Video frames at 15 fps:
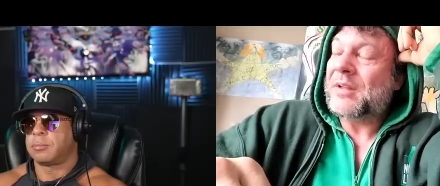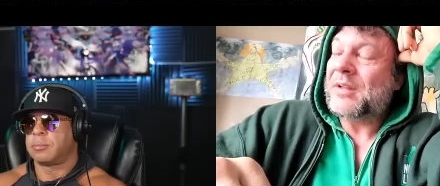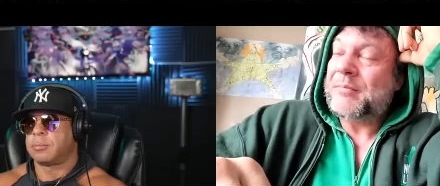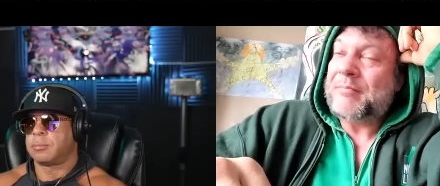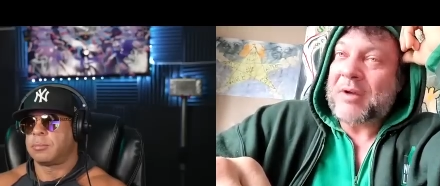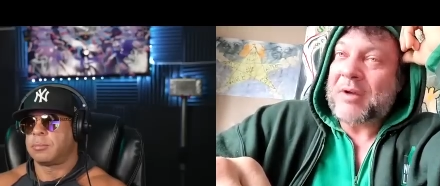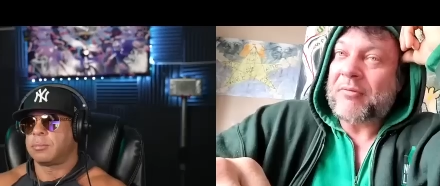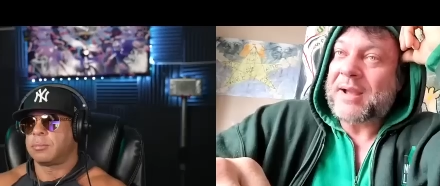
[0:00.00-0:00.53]

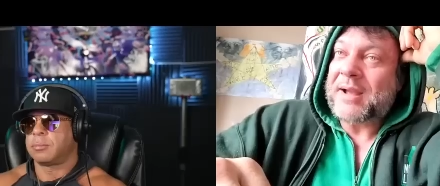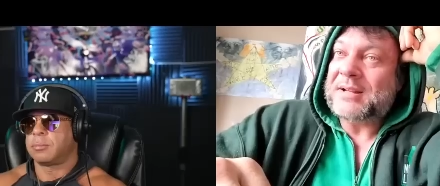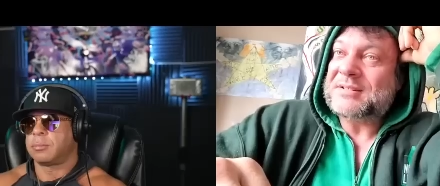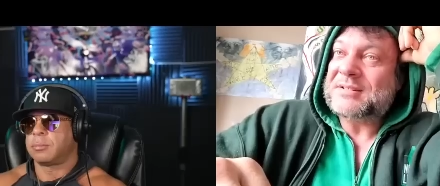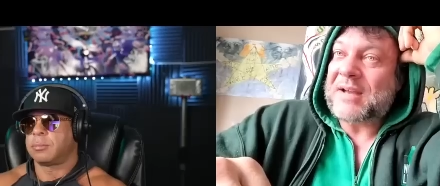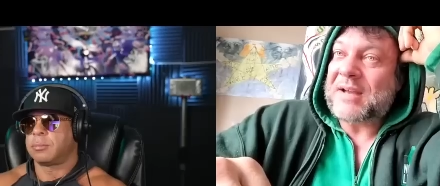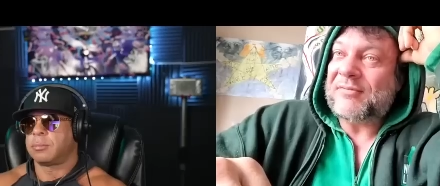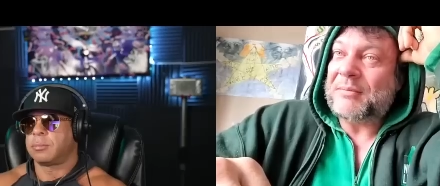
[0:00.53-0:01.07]
Speaker 1: my right is
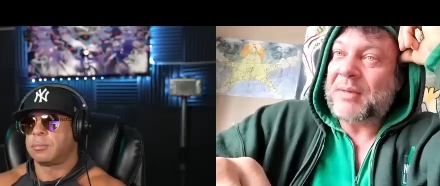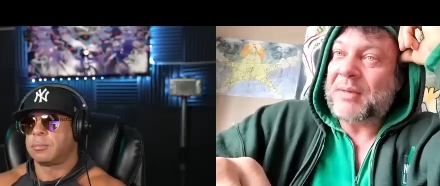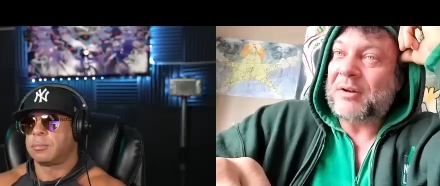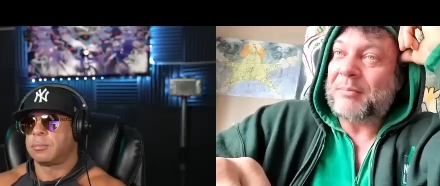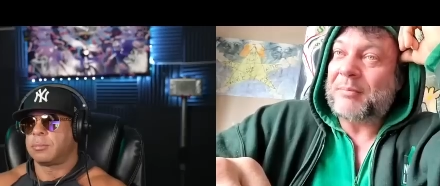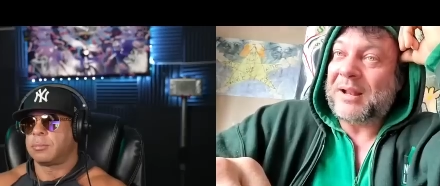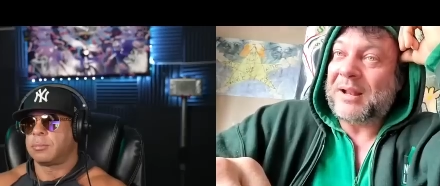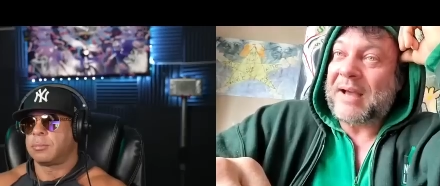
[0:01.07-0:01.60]
definitely better
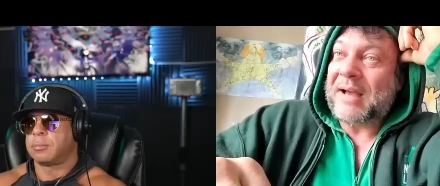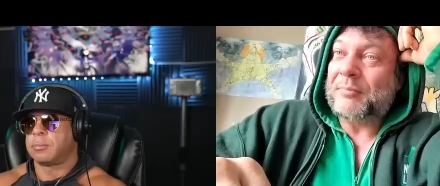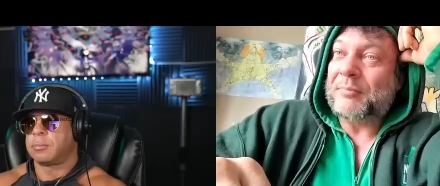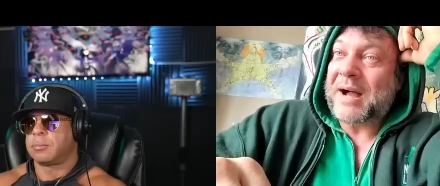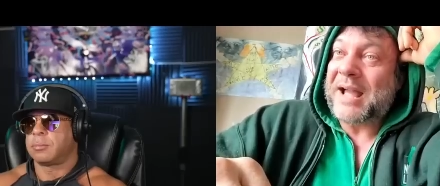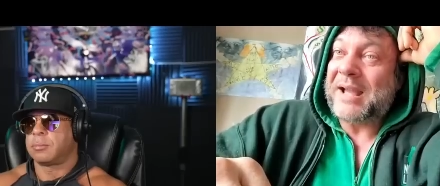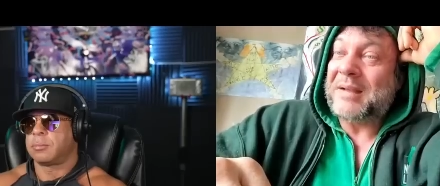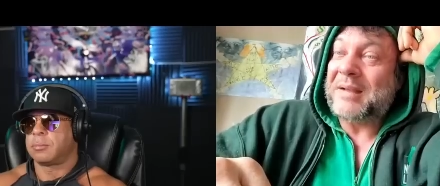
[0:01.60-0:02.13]
than my left
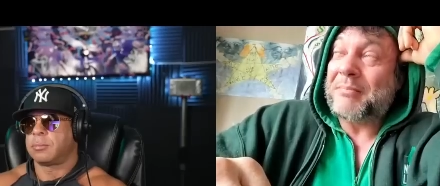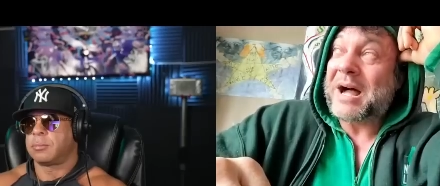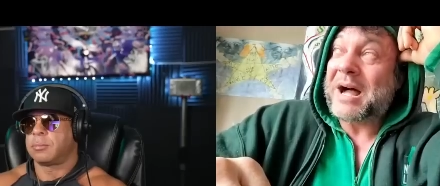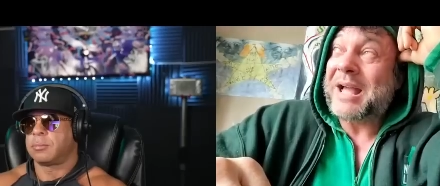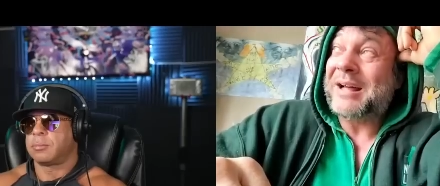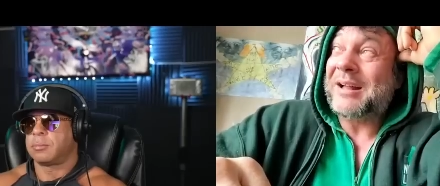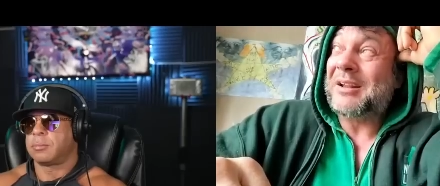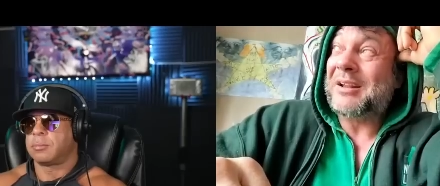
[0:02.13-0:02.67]
by
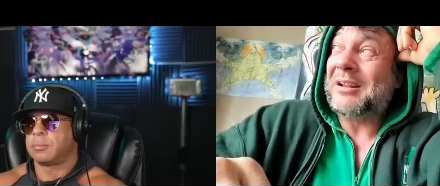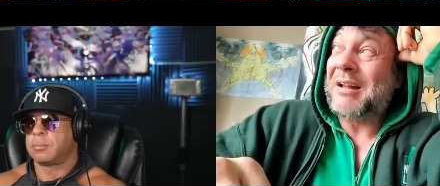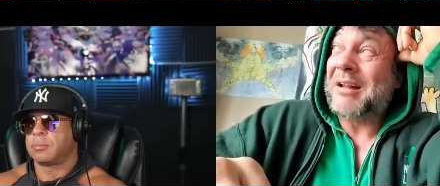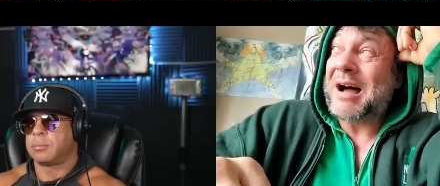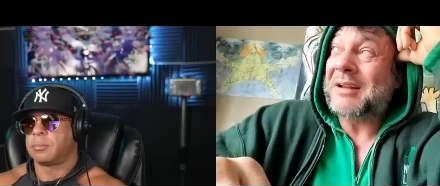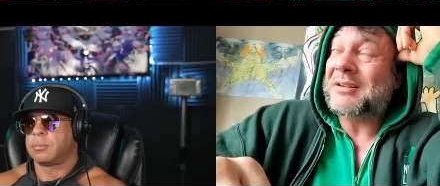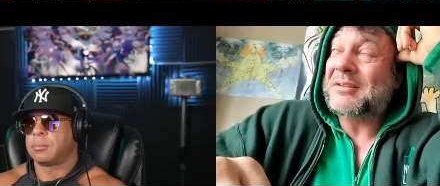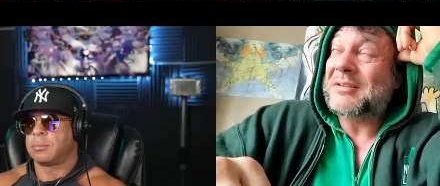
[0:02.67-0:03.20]
by a
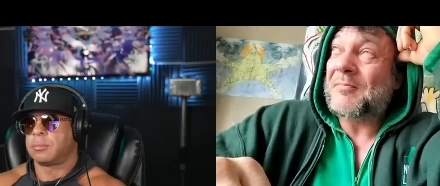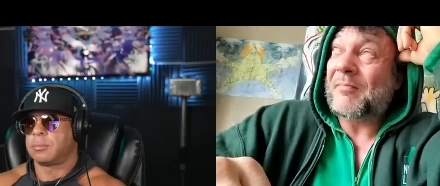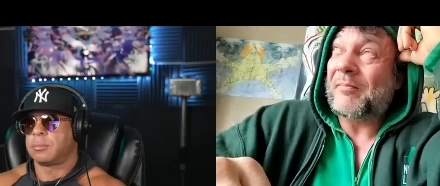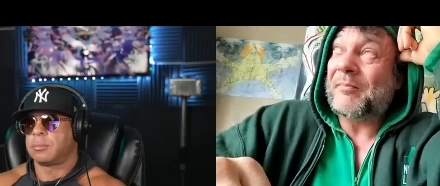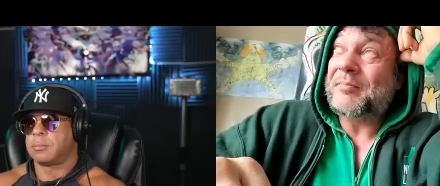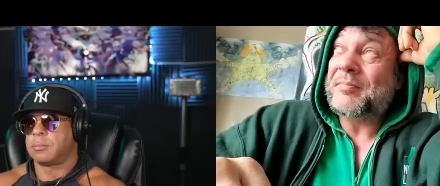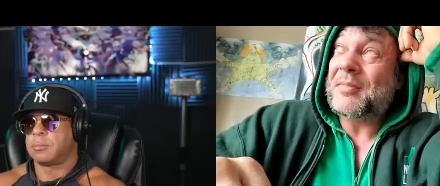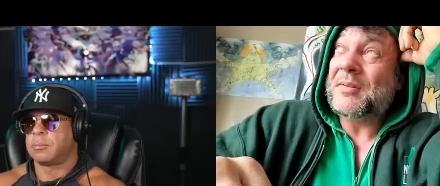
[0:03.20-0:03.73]
lot.
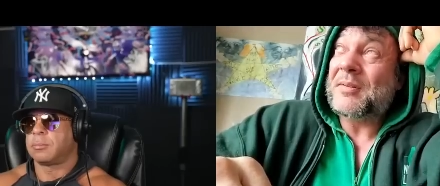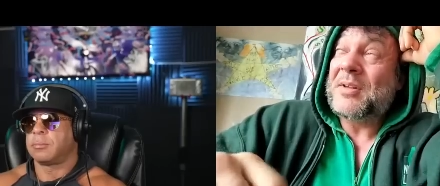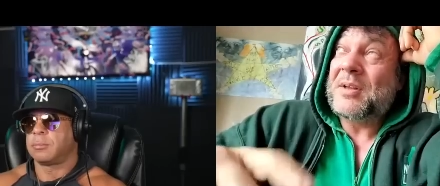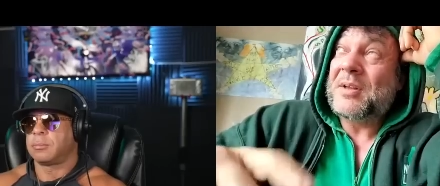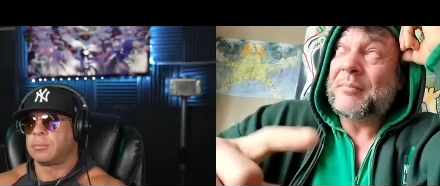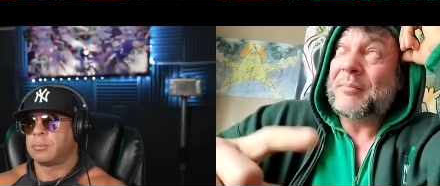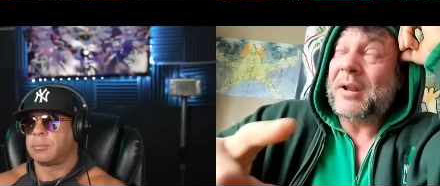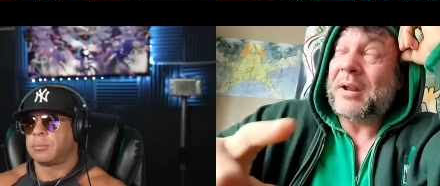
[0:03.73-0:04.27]

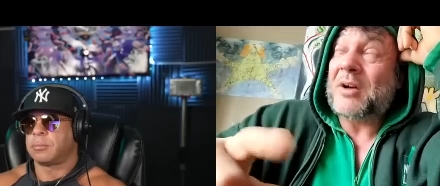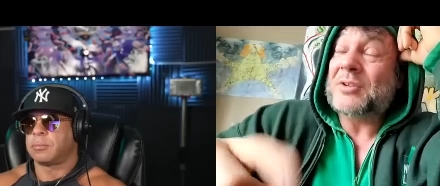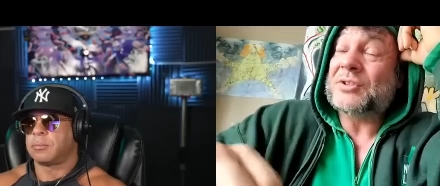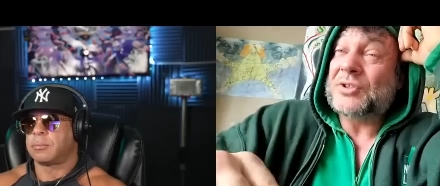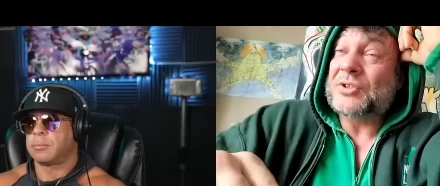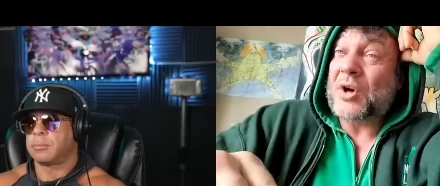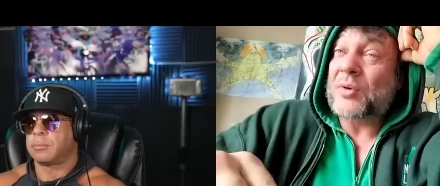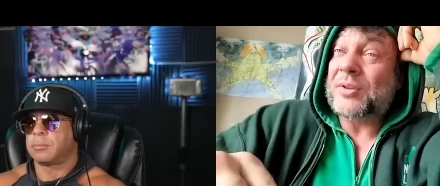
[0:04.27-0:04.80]
But I
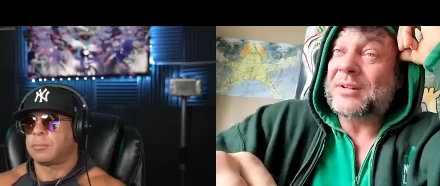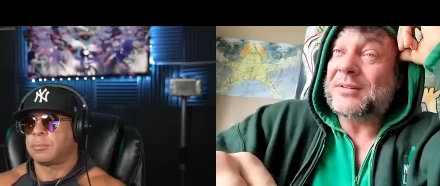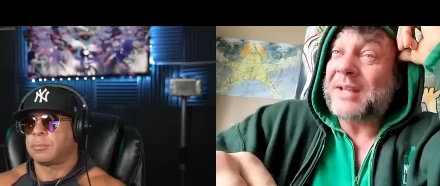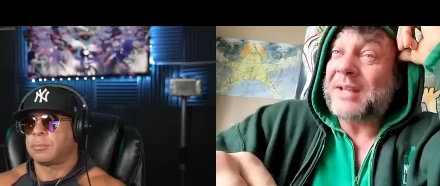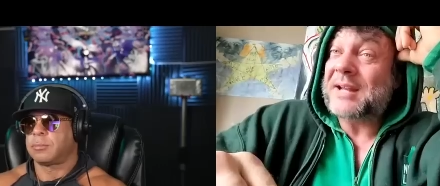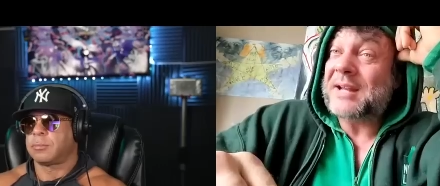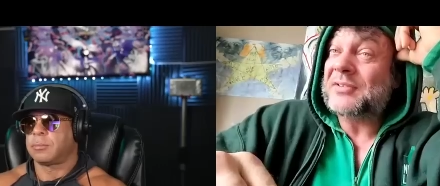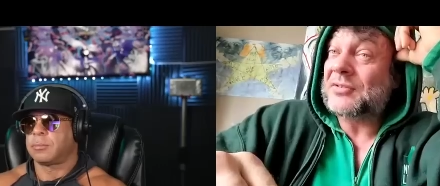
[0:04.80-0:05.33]
also know that
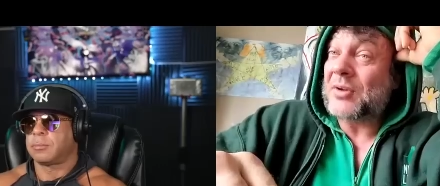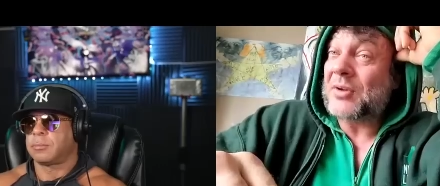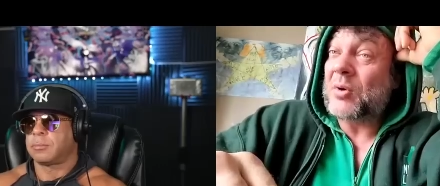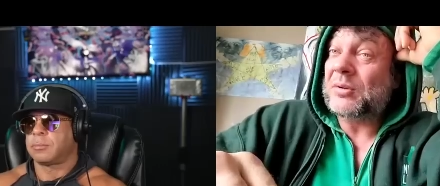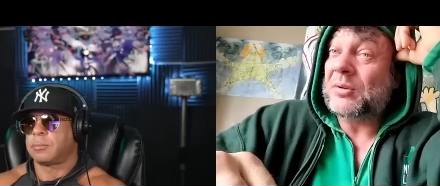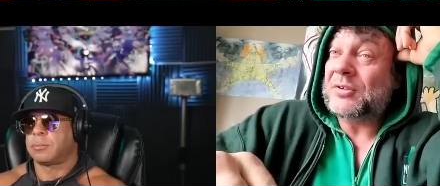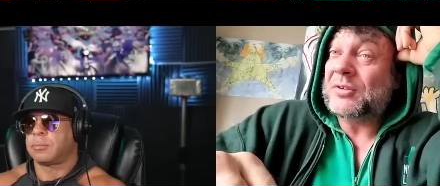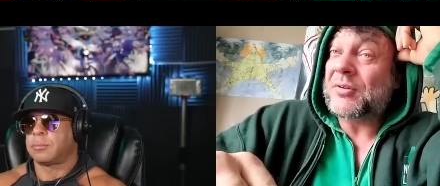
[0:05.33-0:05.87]
Dennis is
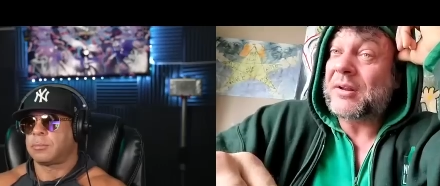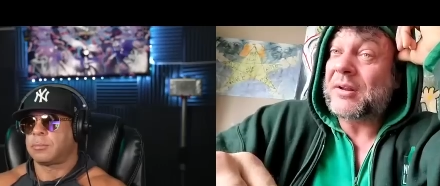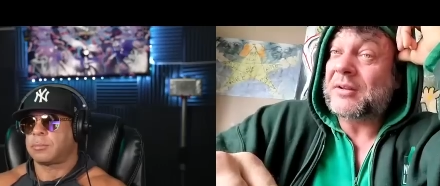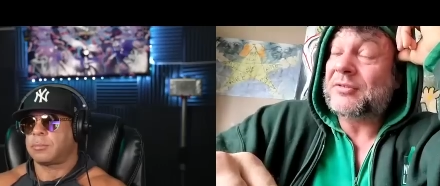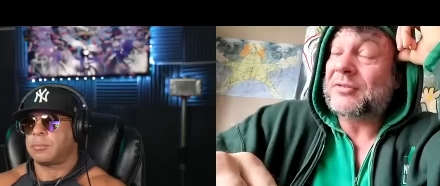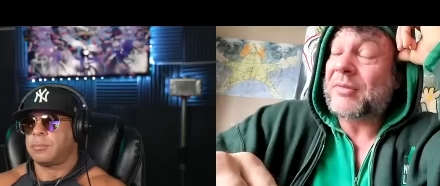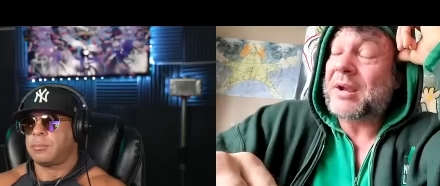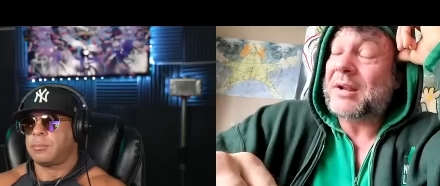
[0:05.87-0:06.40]
only training
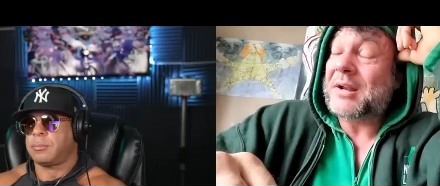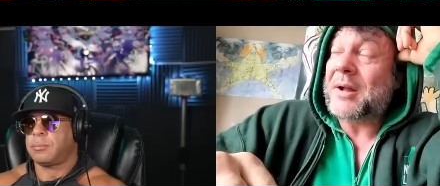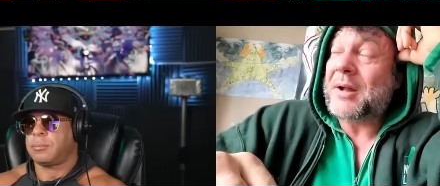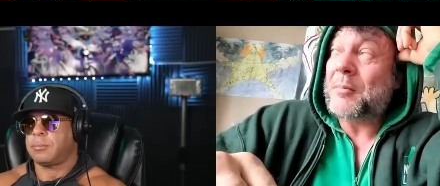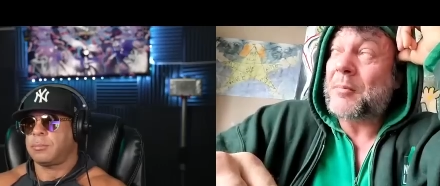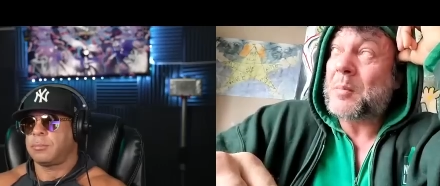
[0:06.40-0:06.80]
his right now.